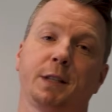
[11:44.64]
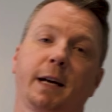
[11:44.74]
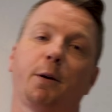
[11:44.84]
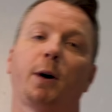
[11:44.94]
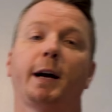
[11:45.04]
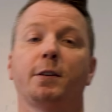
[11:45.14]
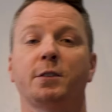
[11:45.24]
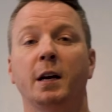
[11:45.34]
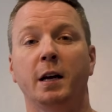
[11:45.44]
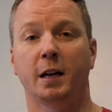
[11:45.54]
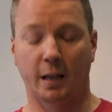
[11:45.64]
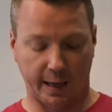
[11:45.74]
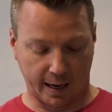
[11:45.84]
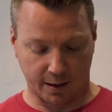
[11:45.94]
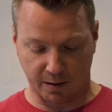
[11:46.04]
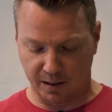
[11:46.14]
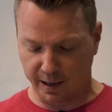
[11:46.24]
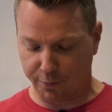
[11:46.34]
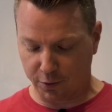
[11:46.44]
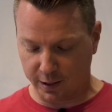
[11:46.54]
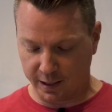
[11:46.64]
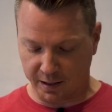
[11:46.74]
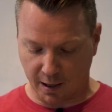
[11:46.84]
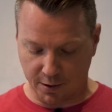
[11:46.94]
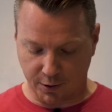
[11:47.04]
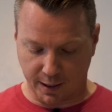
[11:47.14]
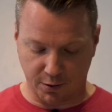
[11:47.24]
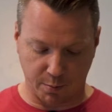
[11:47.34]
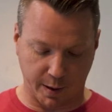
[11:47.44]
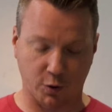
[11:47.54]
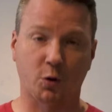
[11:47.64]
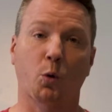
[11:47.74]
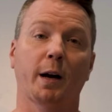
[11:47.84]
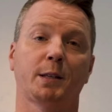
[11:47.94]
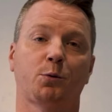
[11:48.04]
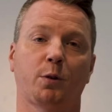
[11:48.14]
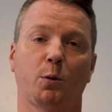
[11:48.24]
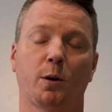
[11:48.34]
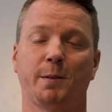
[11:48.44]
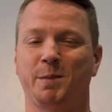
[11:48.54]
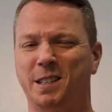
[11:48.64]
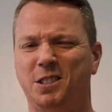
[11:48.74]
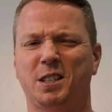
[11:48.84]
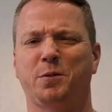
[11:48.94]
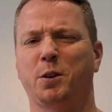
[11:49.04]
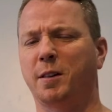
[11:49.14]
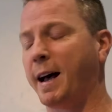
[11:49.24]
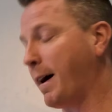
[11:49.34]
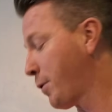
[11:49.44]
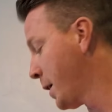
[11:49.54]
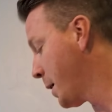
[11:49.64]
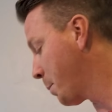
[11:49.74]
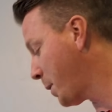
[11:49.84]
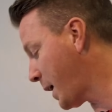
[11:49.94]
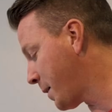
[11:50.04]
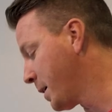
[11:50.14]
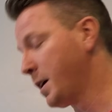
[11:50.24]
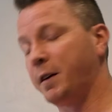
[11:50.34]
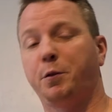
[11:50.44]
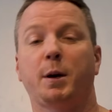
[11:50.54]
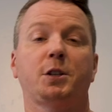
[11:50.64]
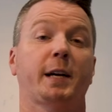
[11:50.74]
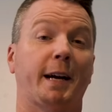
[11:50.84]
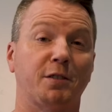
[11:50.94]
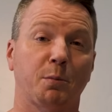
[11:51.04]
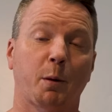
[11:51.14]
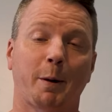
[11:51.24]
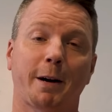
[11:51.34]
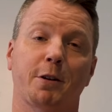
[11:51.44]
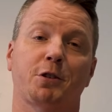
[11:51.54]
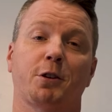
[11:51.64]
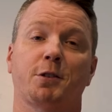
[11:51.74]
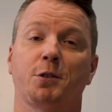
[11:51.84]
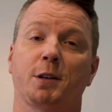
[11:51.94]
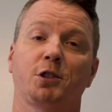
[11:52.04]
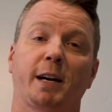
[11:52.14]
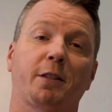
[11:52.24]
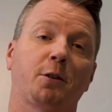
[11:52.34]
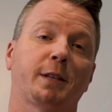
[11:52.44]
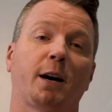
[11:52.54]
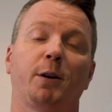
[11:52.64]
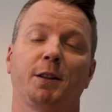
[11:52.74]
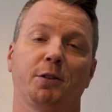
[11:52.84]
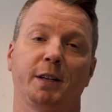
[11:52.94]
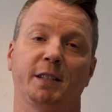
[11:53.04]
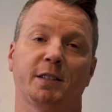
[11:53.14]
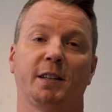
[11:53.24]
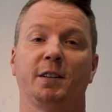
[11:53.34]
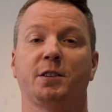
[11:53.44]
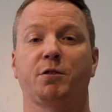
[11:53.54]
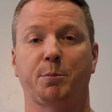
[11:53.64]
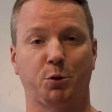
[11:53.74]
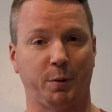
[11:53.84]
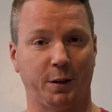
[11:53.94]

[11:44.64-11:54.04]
DIYers, and definitely in contrast to Measure Twice, Drill One. It's just for a laugh, but if you want to check out some of my other shirts, you can check those out in the links in the description